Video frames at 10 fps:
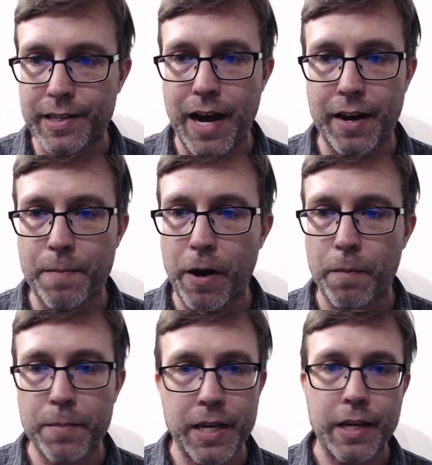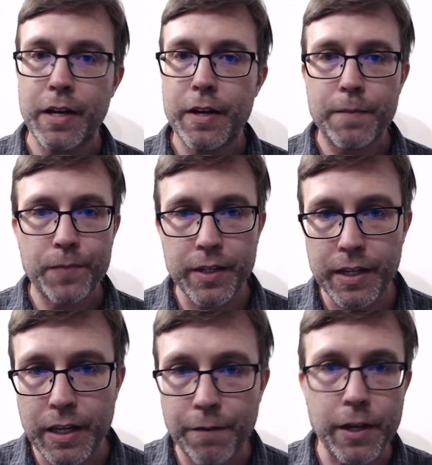not about me
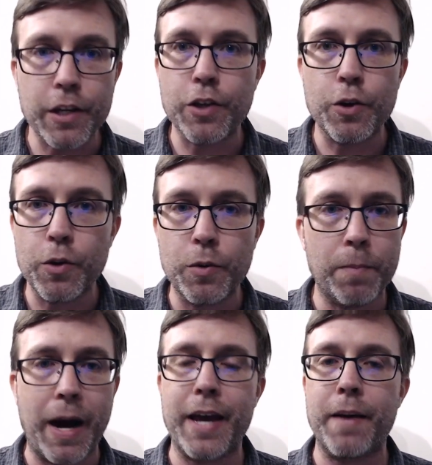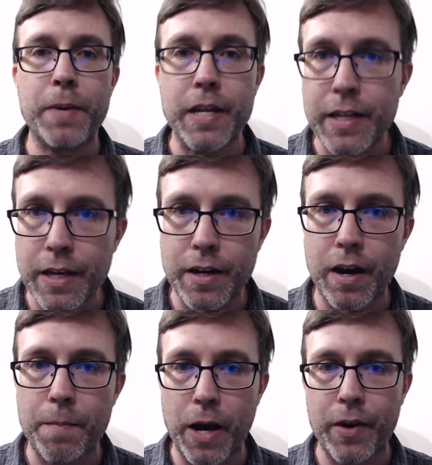giving you my opinion
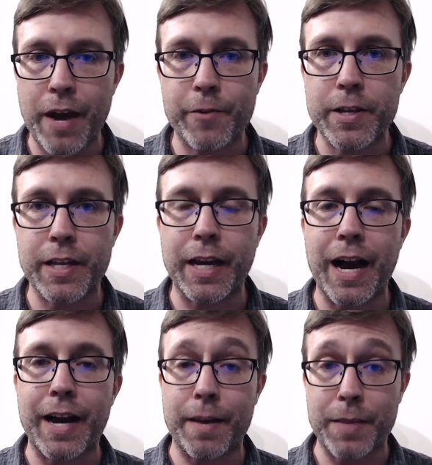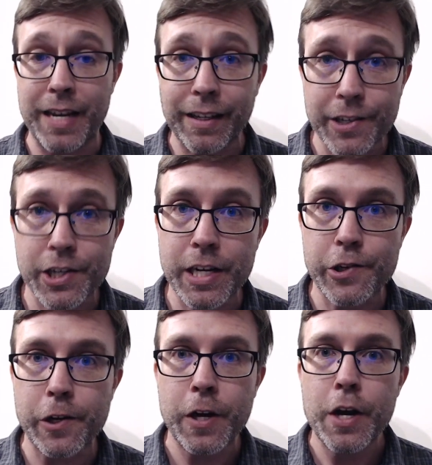about everything i am an english
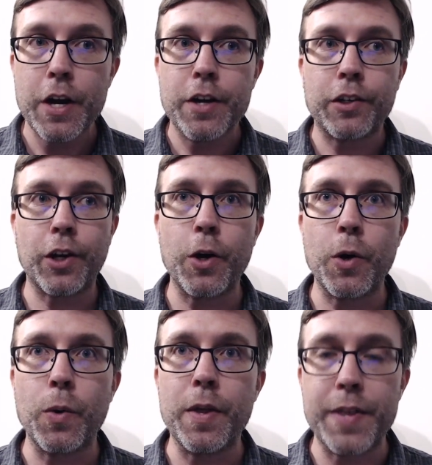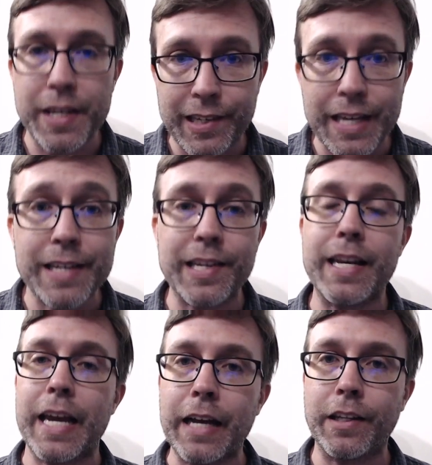teacher so this is an
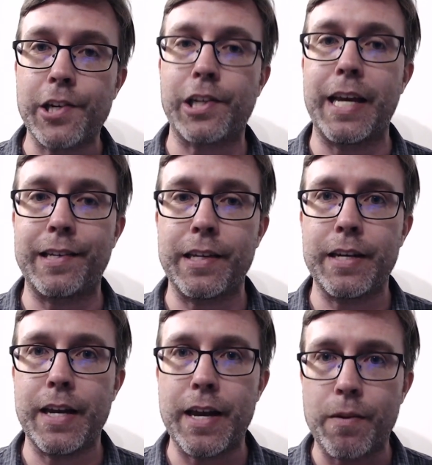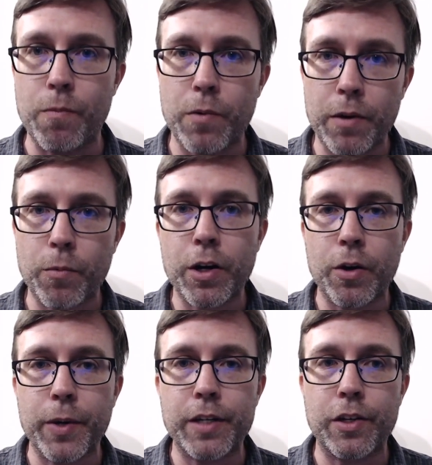english lesson and what we're
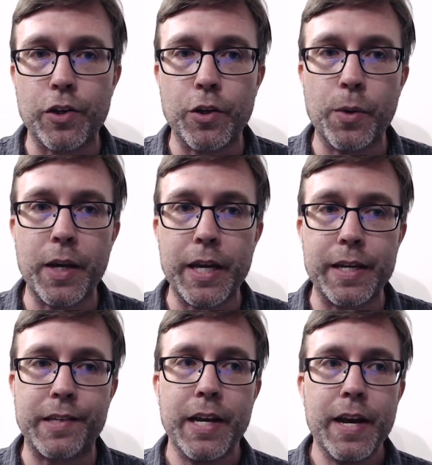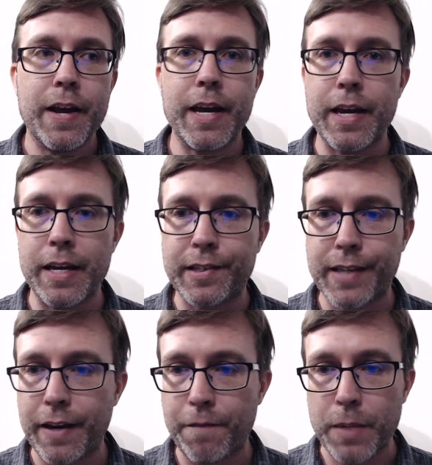going to do is
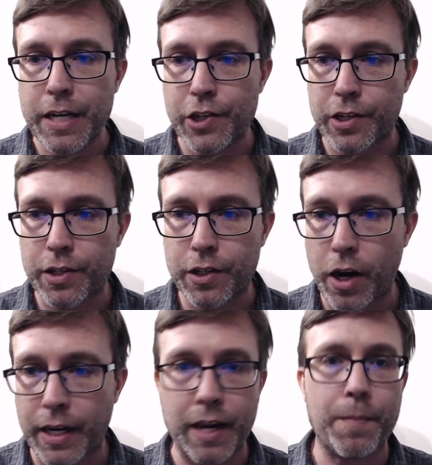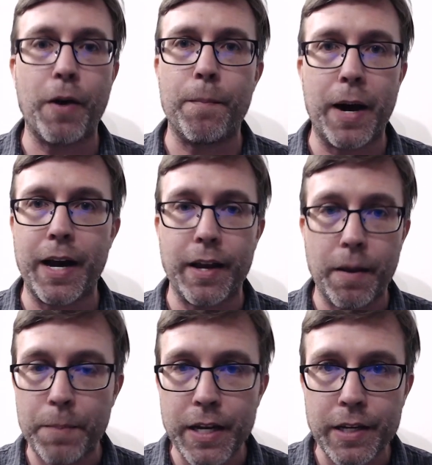instead of me just talking about my
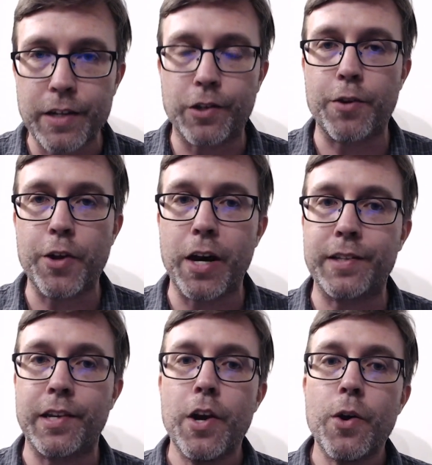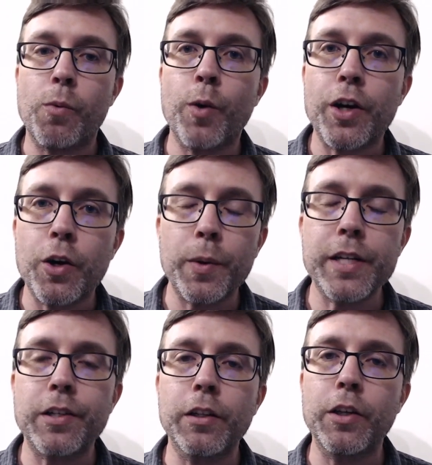opinions or thoughts we're going
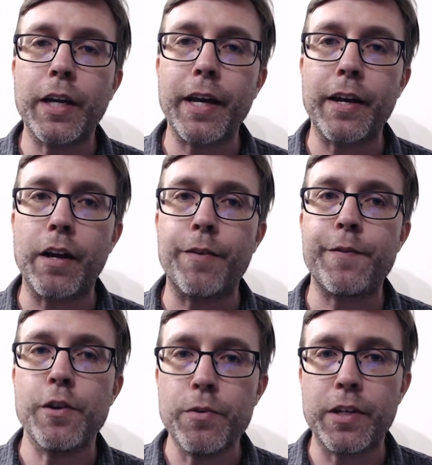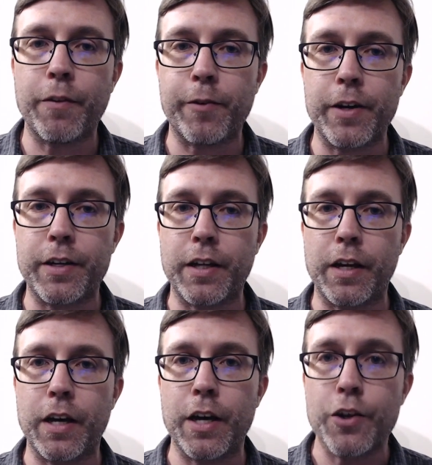to look at a few different
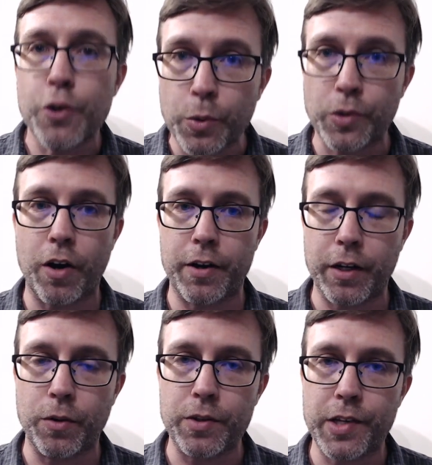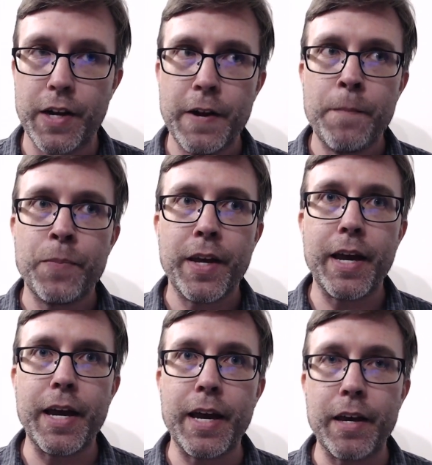uh, news articles.
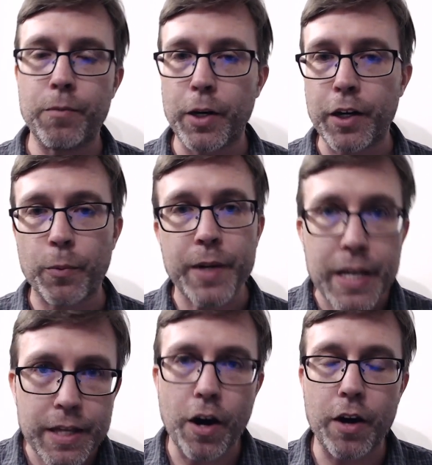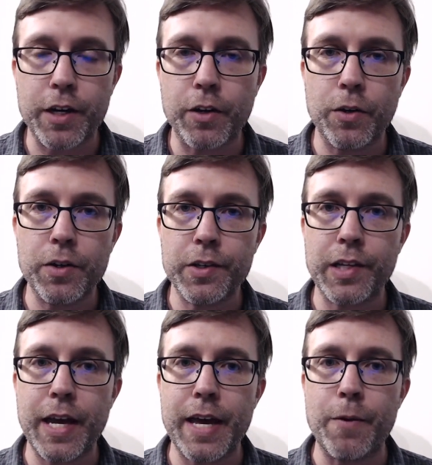And we're going to read the
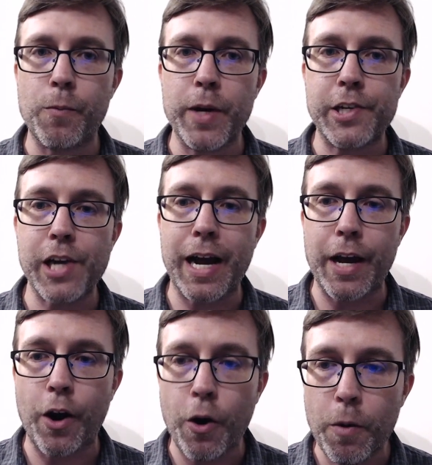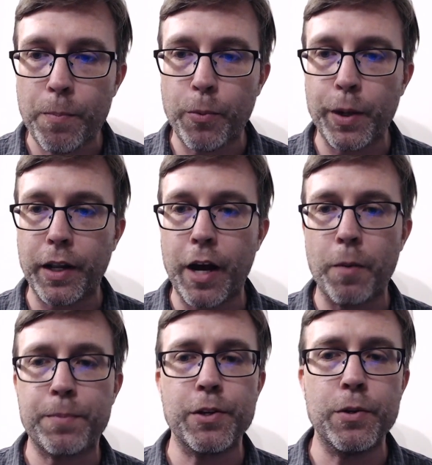articles, which I hope will
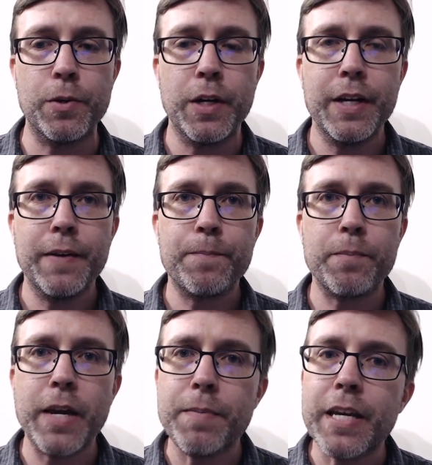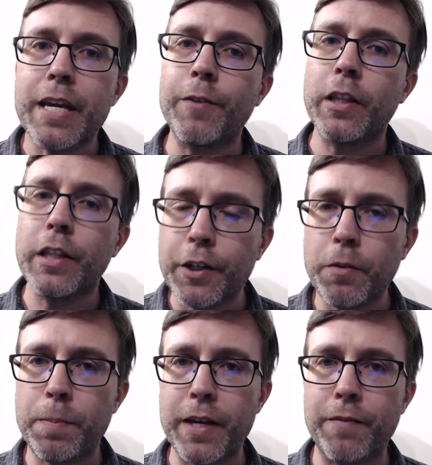help you maybe give a little
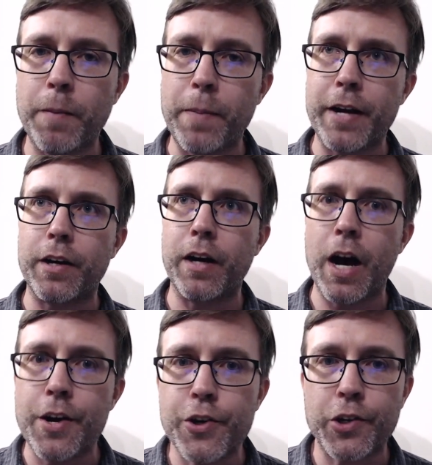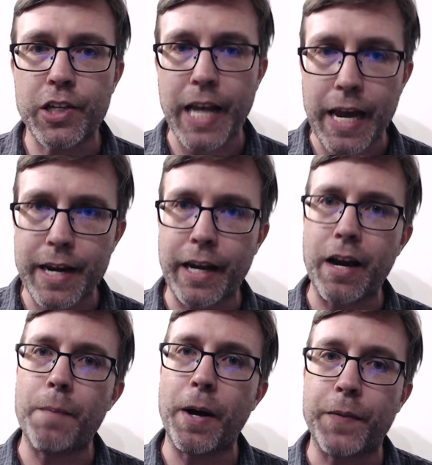bit of a better understanding
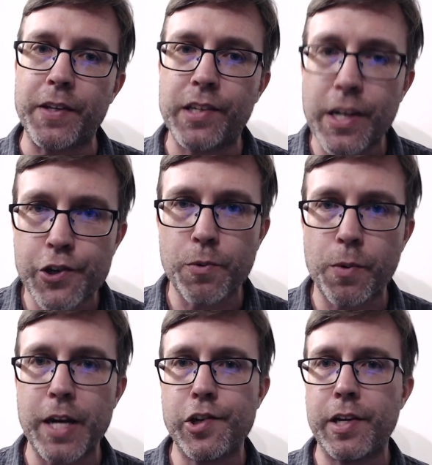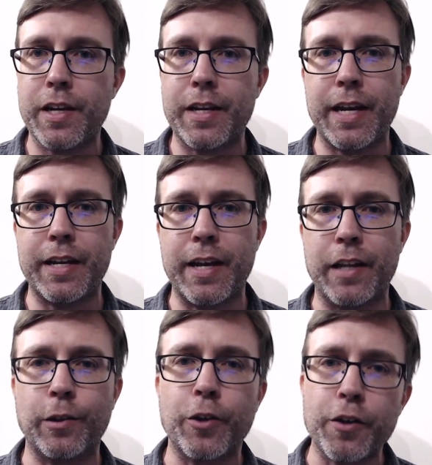about the situation and,
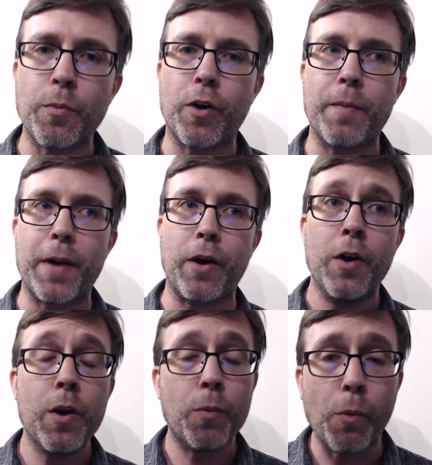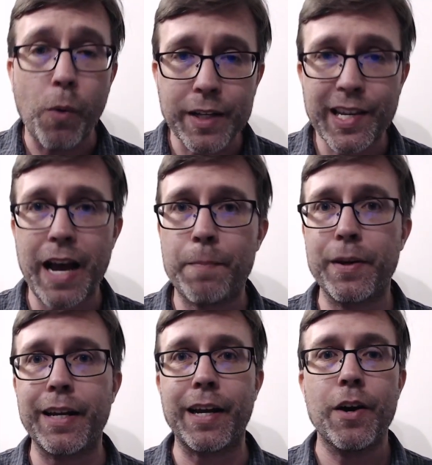and learn more about well, what's
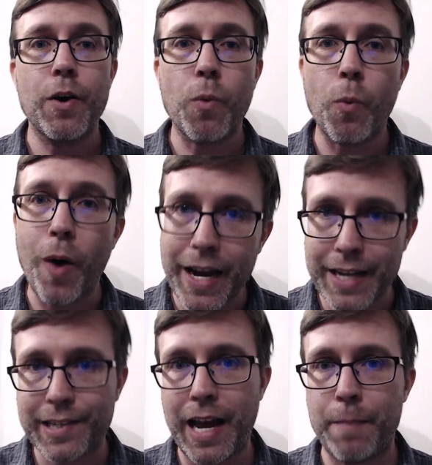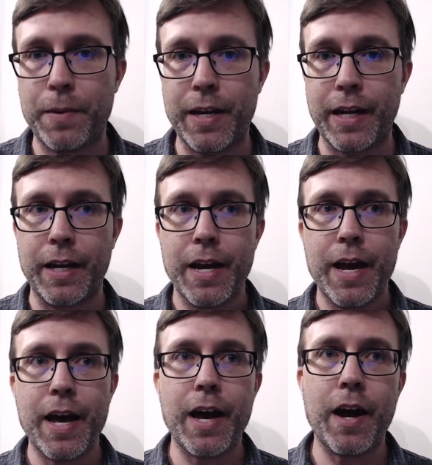happening, why it's happening.
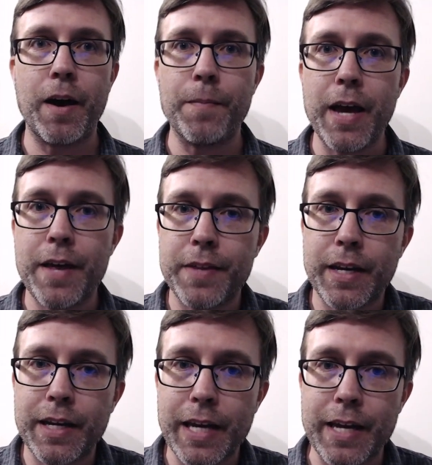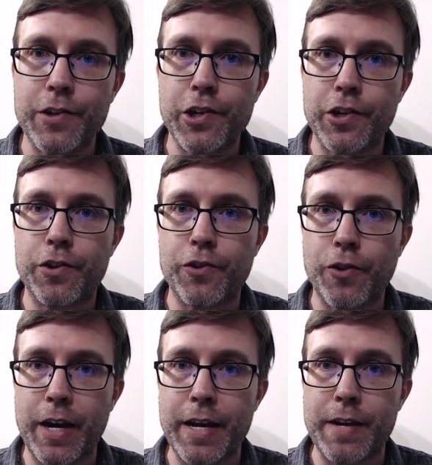Um, and then again, just
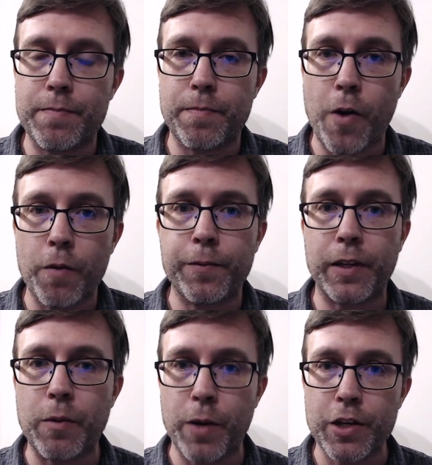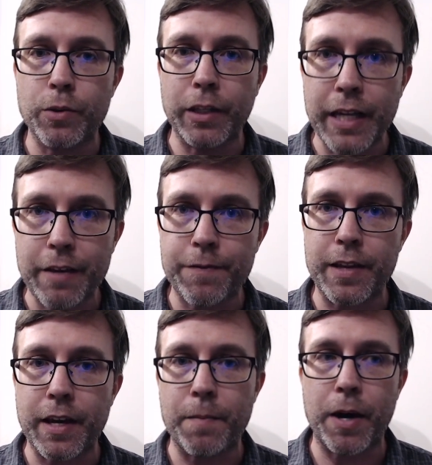try and hopefully when you leave,
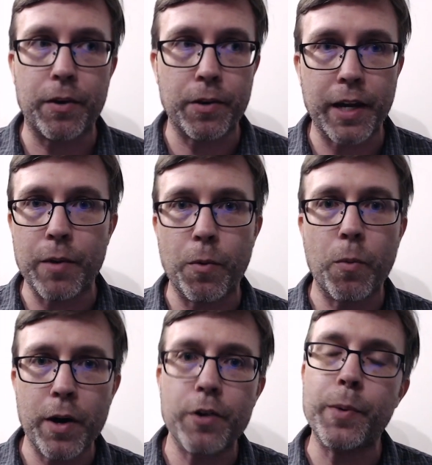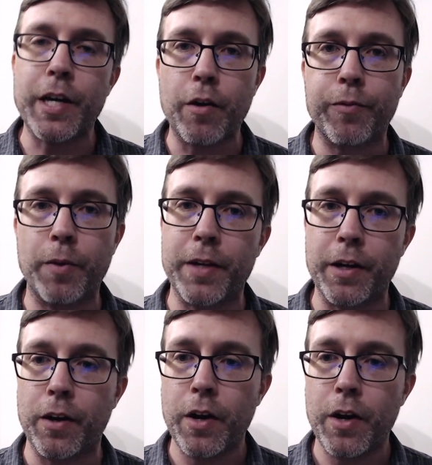think about okay, well, where do we go from here?